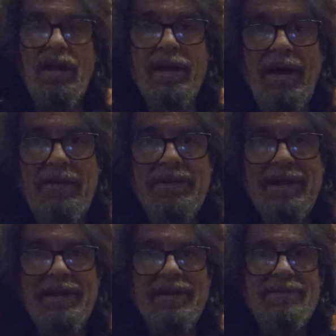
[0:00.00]
another
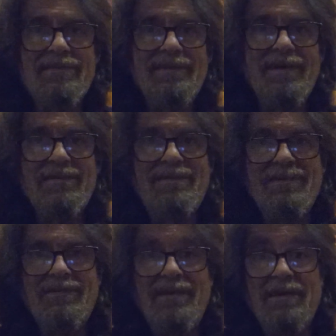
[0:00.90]
thing that's
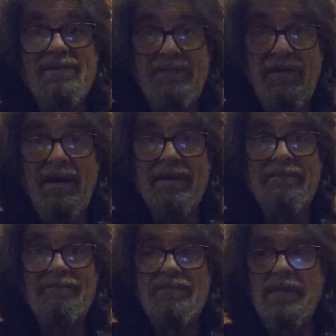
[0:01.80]
that's that's
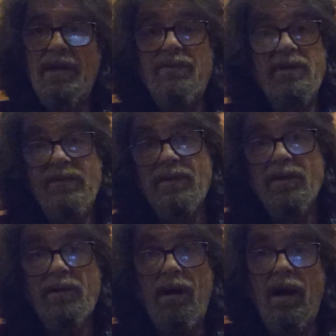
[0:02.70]
fun if you live in
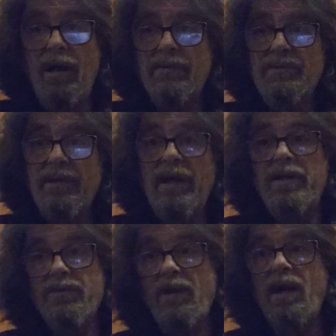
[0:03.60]
La Crosse
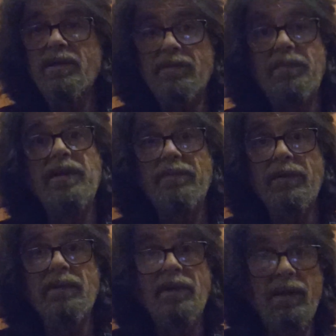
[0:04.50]
and you talk to
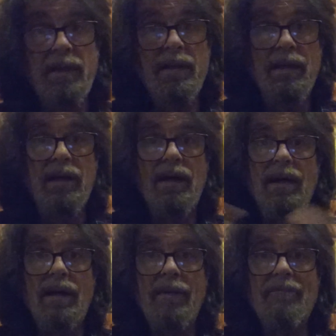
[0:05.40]
people
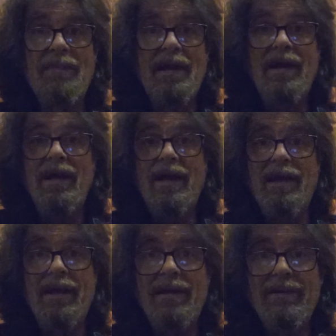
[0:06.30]
um,
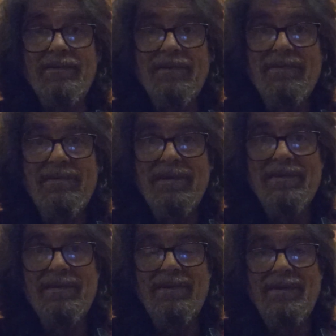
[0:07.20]
is
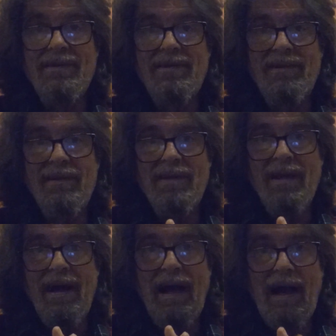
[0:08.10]

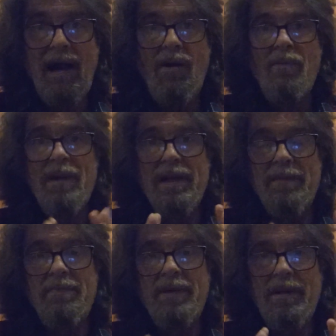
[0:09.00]
how
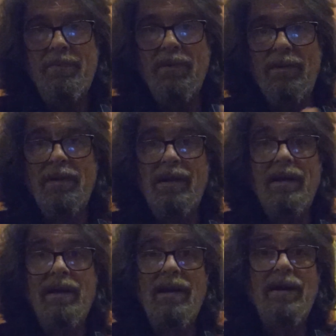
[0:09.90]
many people
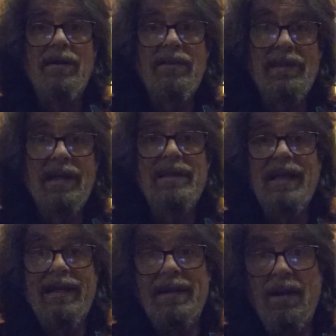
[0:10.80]
think
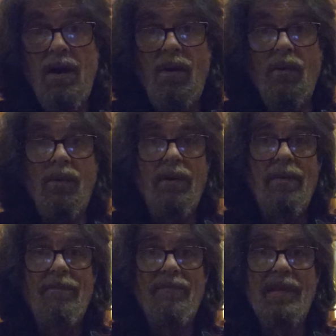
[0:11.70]
they know
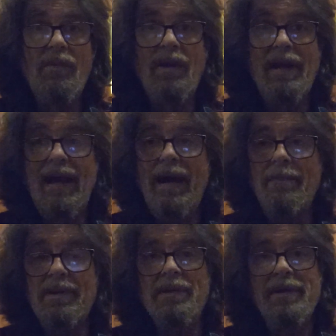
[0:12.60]
what
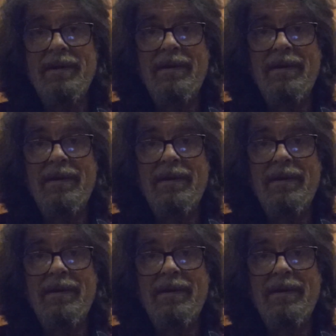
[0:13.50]
happened.